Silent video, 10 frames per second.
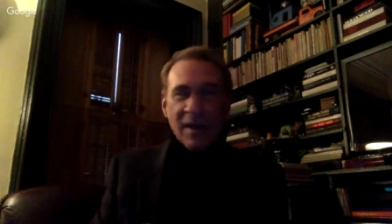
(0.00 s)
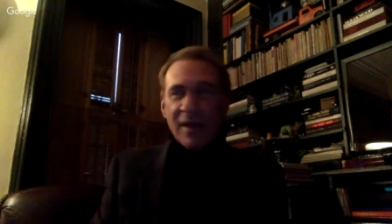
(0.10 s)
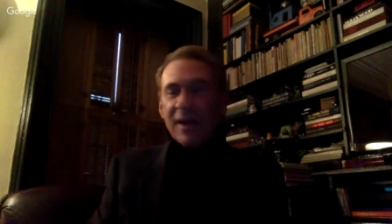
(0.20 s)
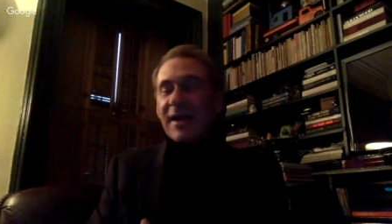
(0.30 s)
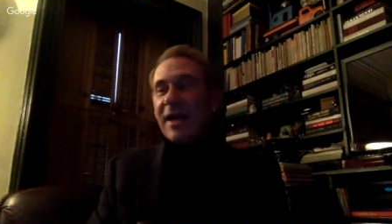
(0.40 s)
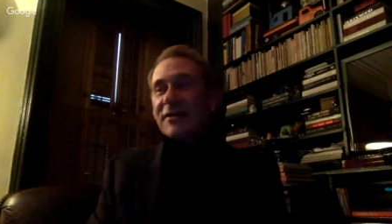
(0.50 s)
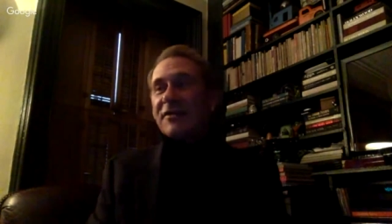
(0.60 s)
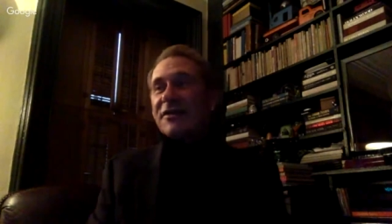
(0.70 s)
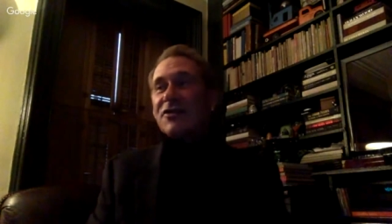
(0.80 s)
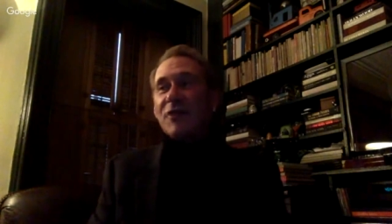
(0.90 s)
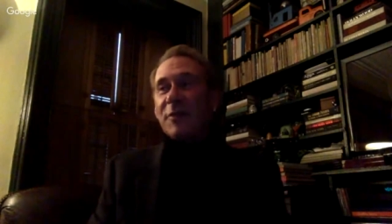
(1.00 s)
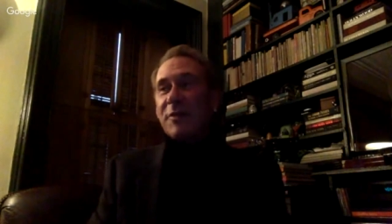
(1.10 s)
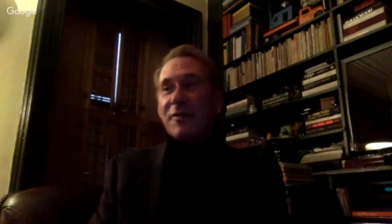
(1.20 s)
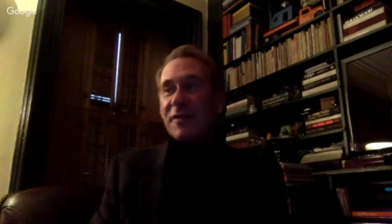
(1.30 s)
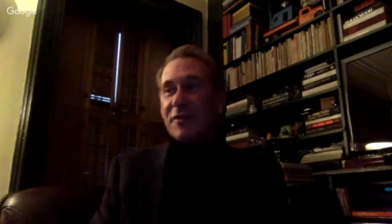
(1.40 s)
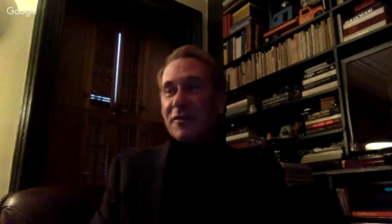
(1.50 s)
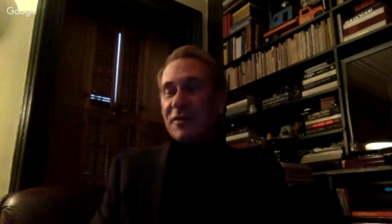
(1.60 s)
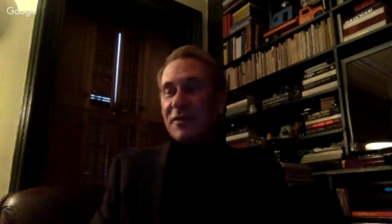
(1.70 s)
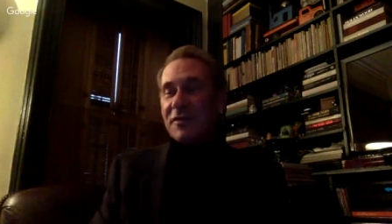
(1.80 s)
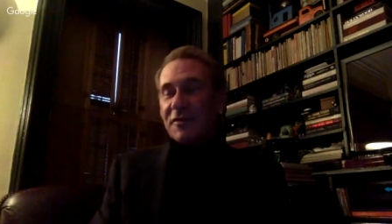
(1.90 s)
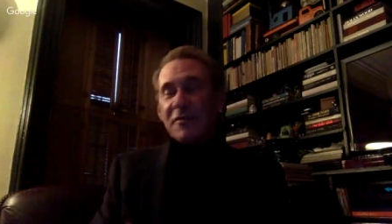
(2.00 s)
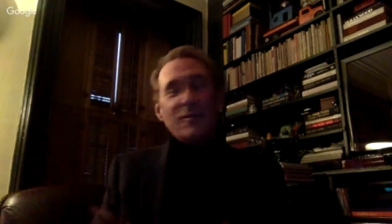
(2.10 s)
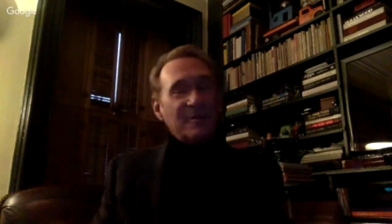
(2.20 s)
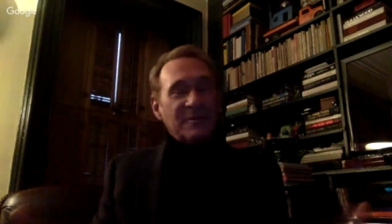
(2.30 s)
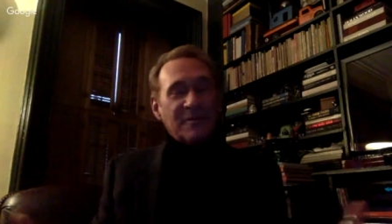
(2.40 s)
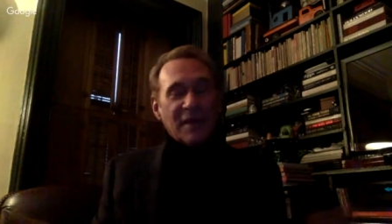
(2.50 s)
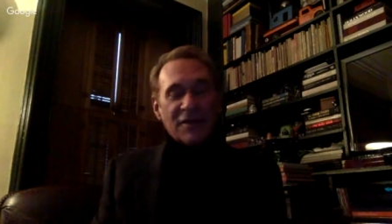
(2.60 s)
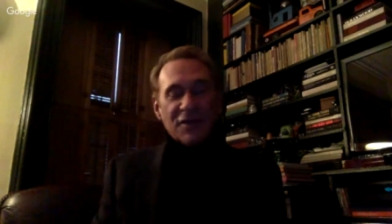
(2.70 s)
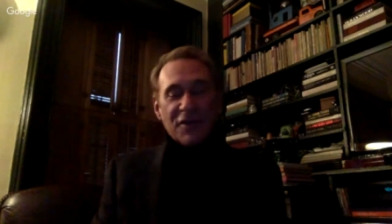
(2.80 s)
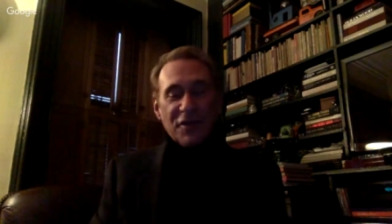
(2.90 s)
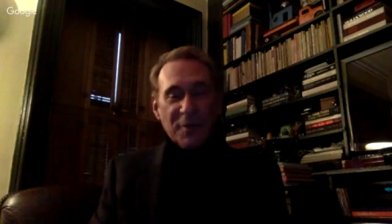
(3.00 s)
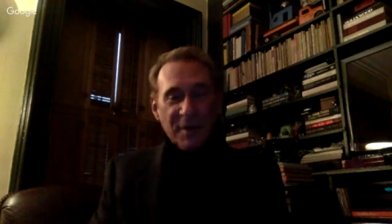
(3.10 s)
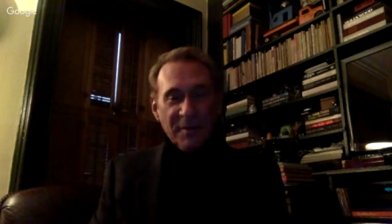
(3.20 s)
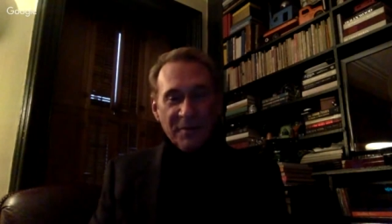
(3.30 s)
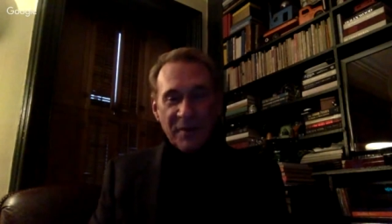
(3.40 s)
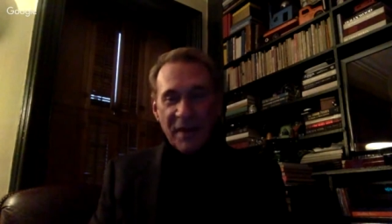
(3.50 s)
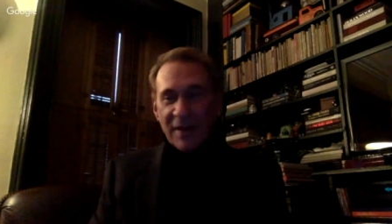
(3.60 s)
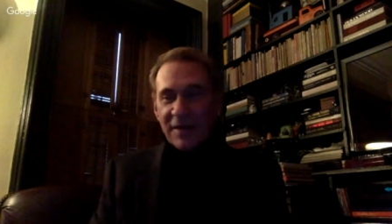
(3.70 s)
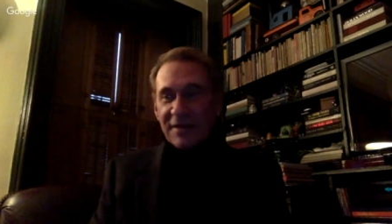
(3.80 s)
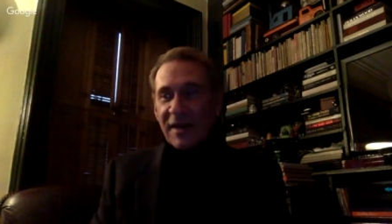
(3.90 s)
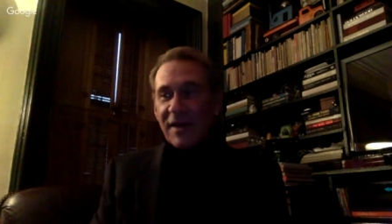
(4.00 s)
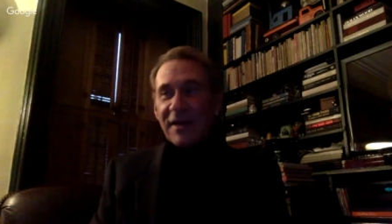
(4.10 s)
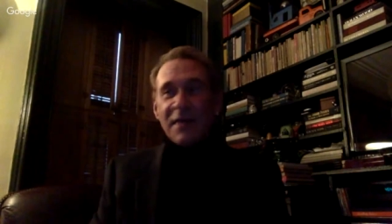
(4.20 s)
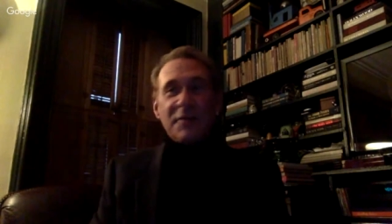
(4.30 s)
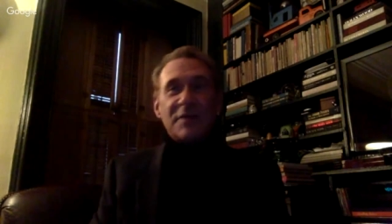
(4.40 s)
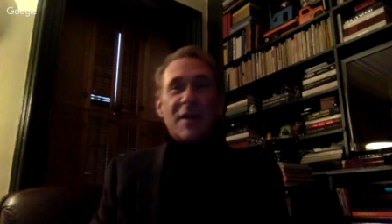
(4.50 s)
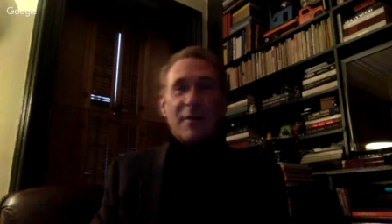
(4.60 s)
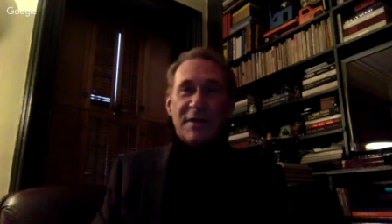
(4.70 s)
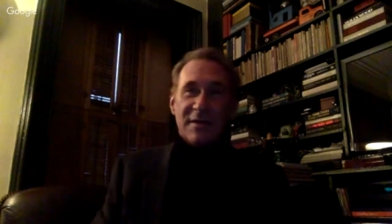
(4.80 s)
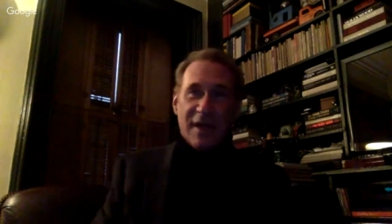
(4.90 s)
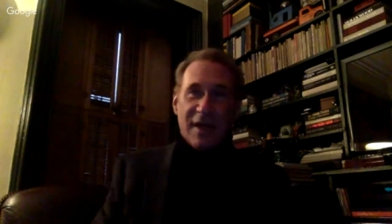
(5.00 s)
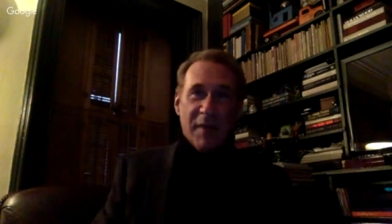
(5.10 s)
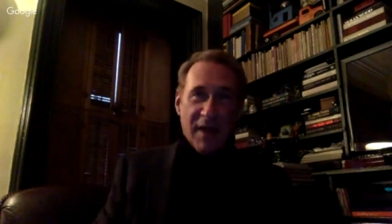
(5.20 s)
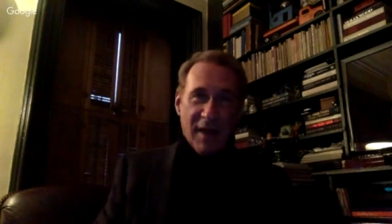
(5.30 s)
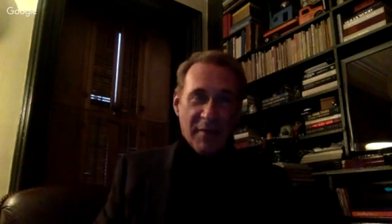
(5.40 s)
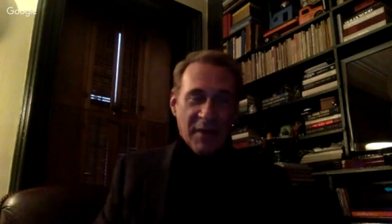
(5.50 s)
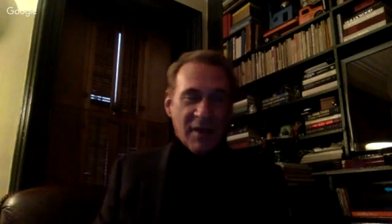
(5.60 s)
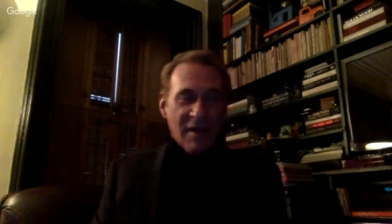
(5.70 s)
He canceled his trip to, to, to, to Cuba and decided he was coming to stay in Miami.